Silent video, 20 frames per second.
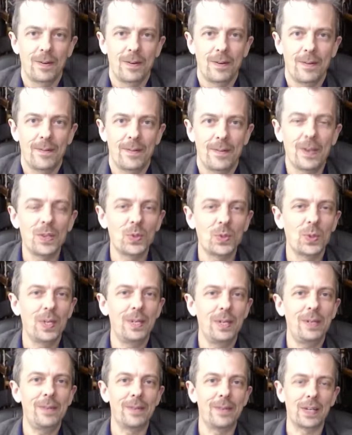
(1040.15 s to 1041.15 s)
Those
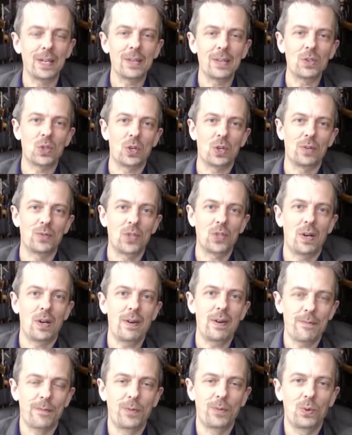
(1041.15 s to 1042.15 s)
were the guns of
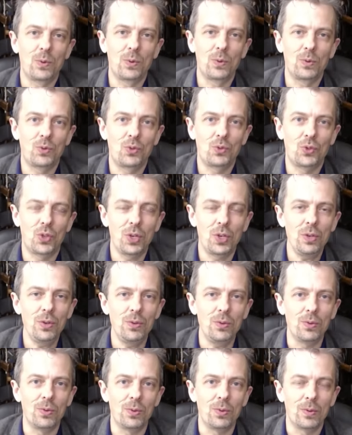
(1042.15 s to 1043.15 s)
Titanfall
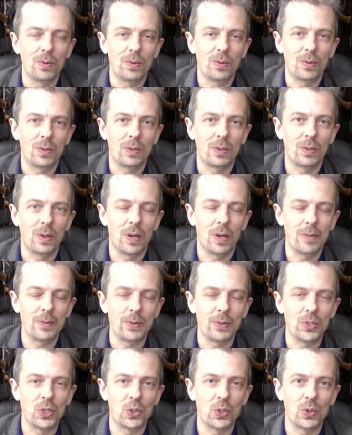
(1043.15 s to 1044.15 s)
two. Hope you
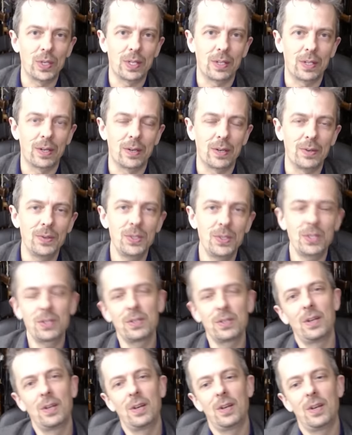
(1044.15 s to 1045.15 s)
enjoyed those.
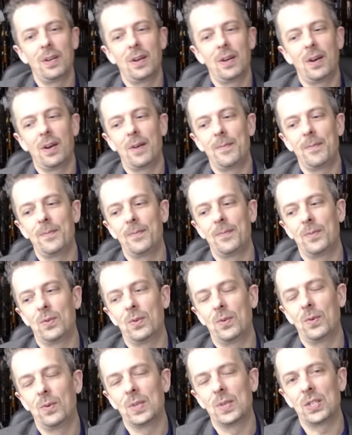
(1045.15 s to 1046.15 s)
Um,
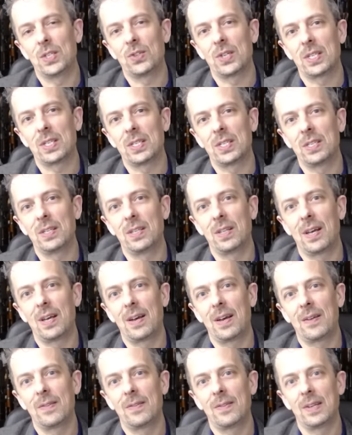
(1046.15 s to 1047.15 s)
always interested in
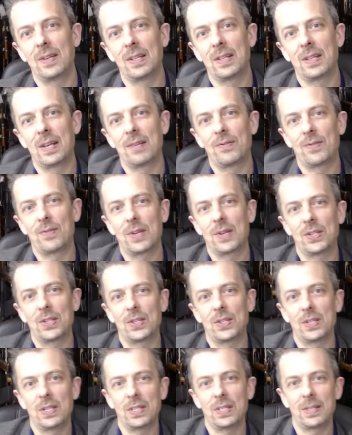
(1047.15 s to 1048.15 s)
that in that
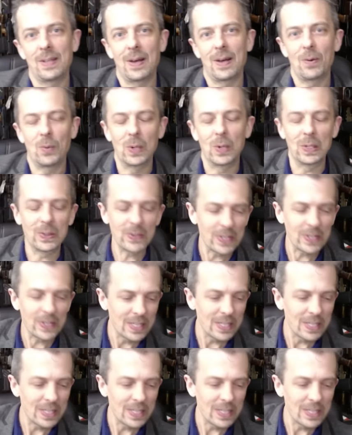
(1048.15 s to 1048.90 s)
franchise, in that world.